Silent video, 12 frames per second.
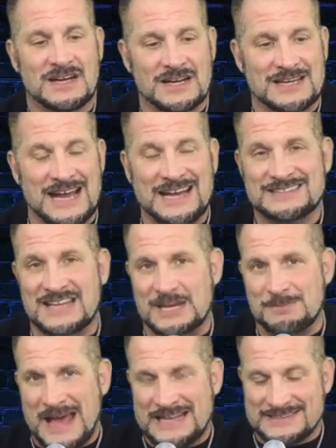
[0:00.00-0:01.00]
guys
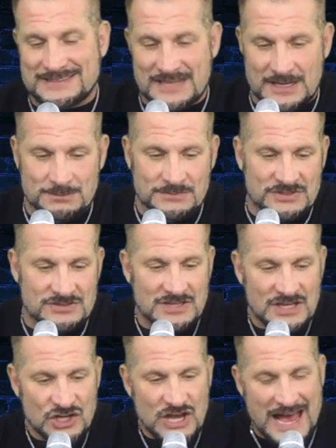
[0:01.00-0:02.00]
like Matt Sims,
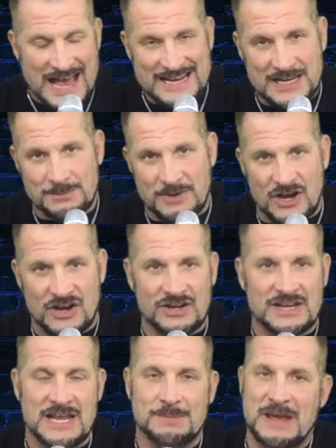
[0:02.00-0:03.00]

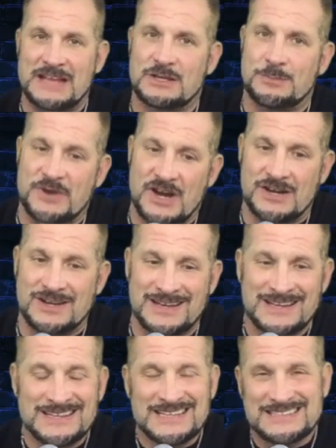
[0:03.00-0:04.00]
Hackenberg, and Mettlenberger
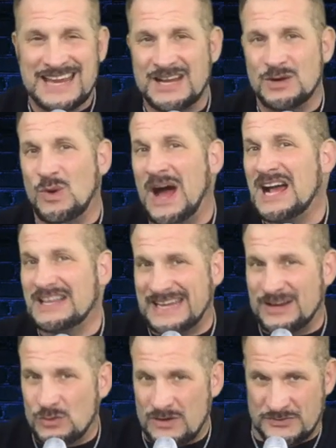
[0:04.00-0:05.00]
take a while to
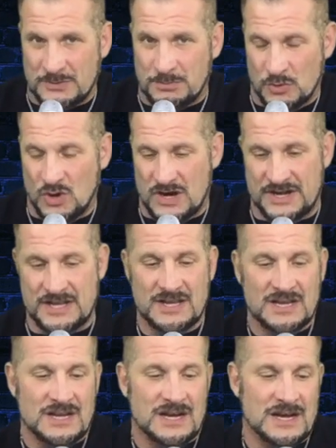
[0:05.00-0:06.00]
get off the board.
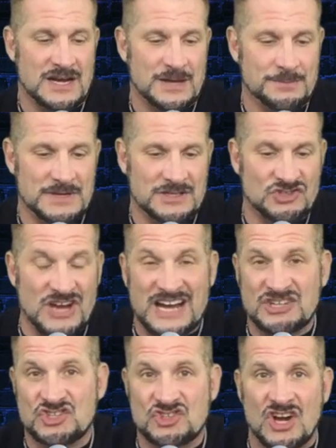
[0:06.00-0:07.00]
And
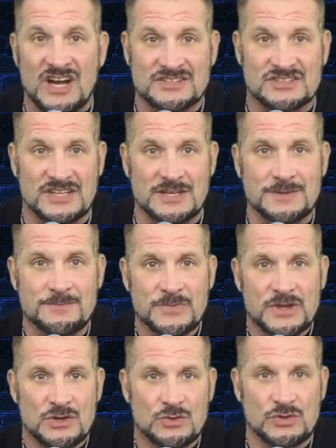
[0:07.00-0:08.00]
Josh Johnson,
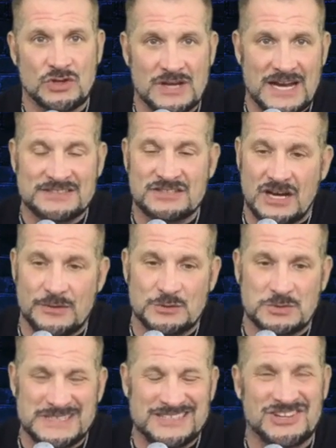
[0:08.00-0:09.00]
who you guys know,
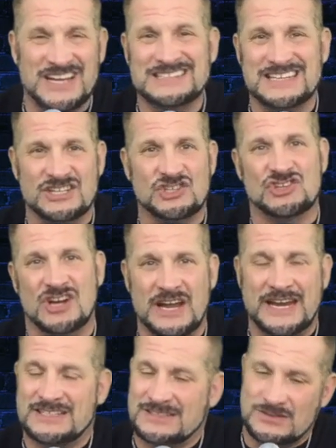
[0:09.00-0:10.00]
he's with the Jets and the
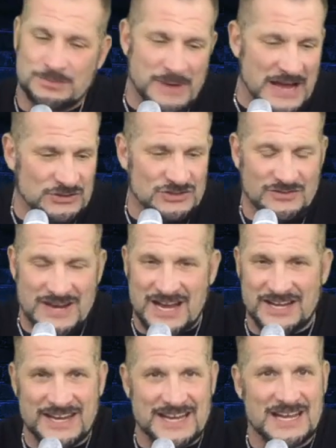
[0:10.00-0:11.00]
Giants. He's bounced
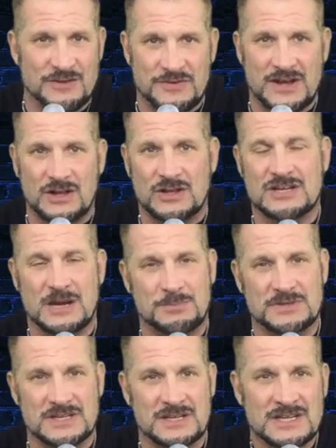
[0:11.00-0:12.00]
around the NFL, a
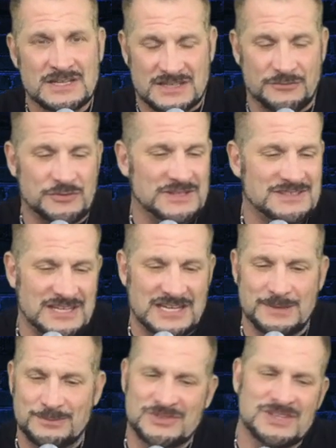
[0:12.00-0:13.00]
couple of different
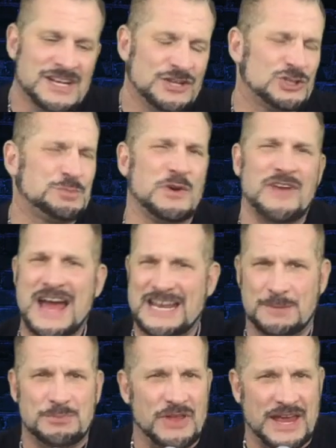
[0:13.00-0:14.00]
teams,
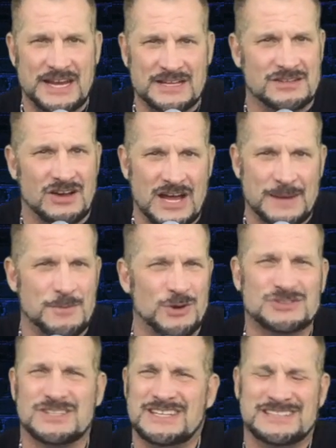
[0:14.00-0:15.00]
sporadic playing time.
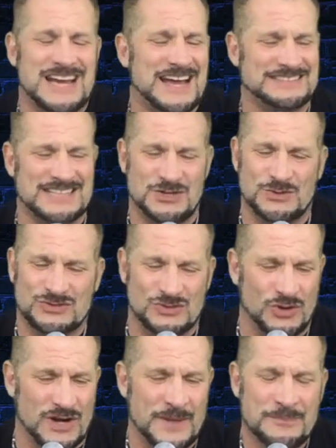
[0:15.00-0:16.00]
Most of these guys that you
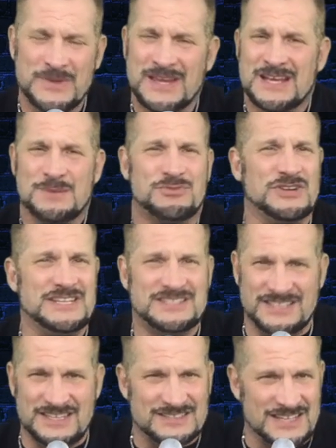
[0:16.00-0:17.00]
saw,
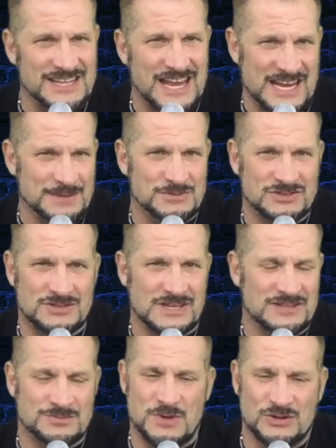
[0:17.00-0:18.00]
preseason games
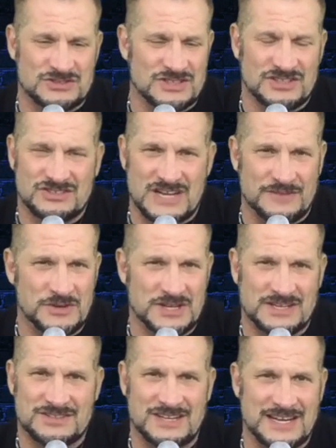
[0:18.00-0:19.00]
is most of the stuff you're
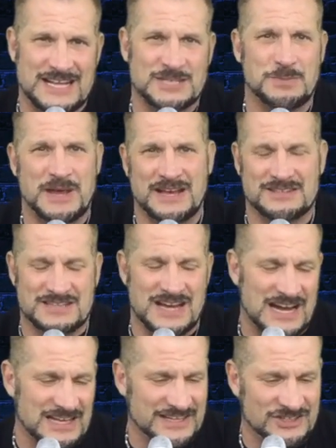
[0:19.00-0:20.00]
going to see that's past
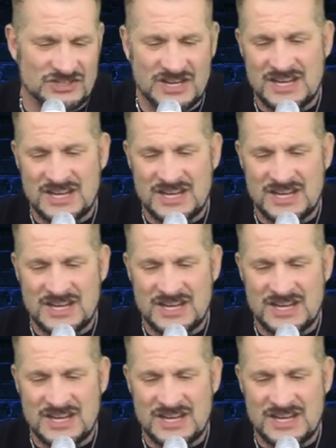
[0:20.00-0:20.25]
college